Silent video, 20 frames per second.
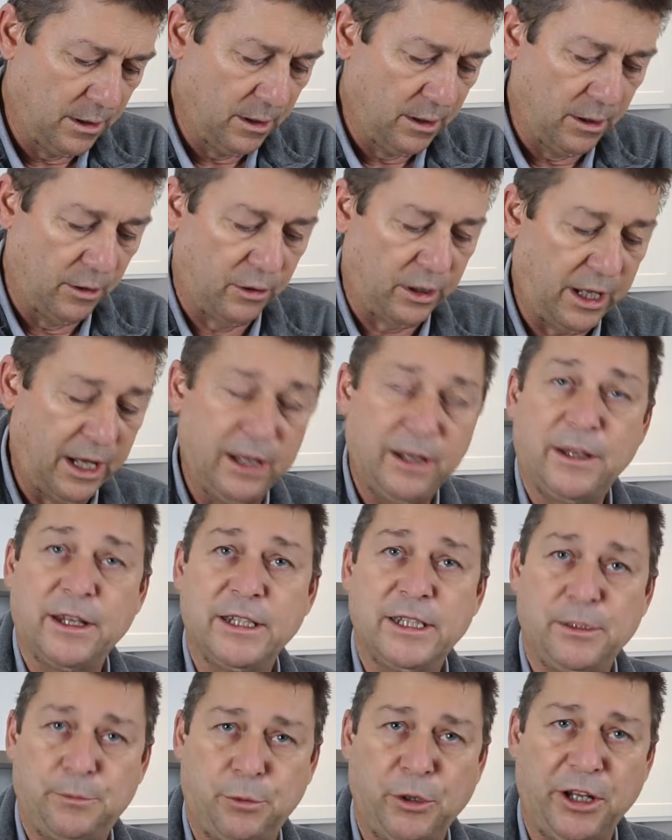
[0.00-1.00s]
Okay, this
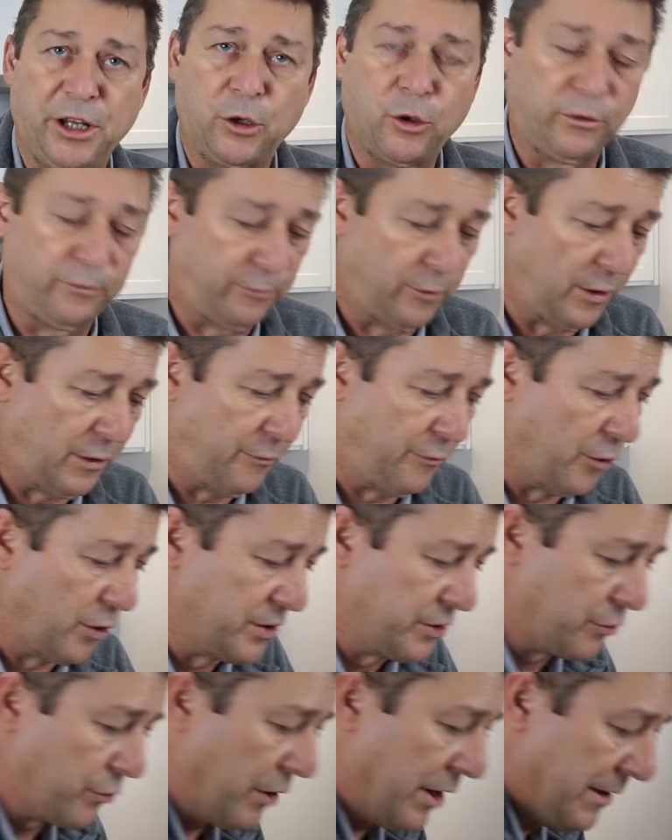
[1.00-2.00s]
is pretty good for the
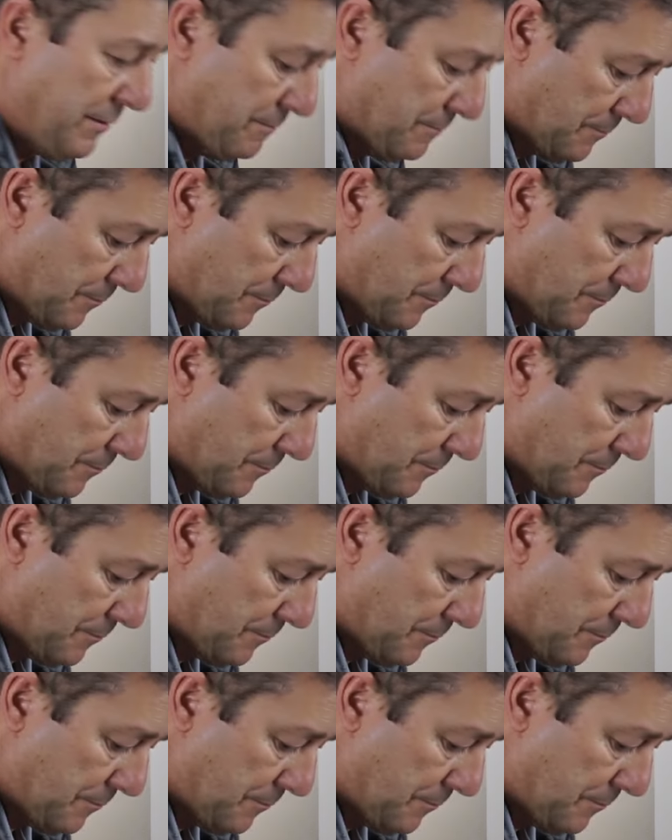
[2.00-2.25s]
first one.